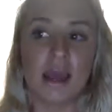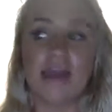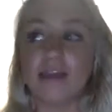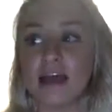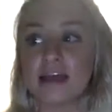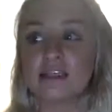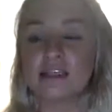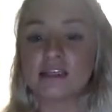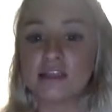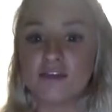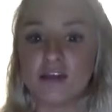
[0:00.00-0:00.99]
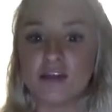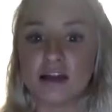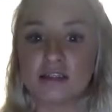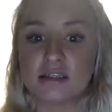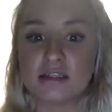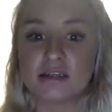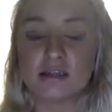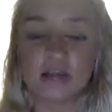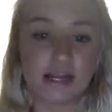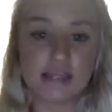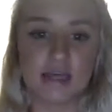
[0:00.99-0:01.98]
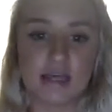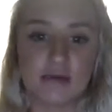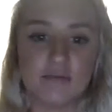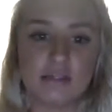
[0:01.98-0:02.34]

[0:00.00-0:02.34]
And that's the difference, like I said,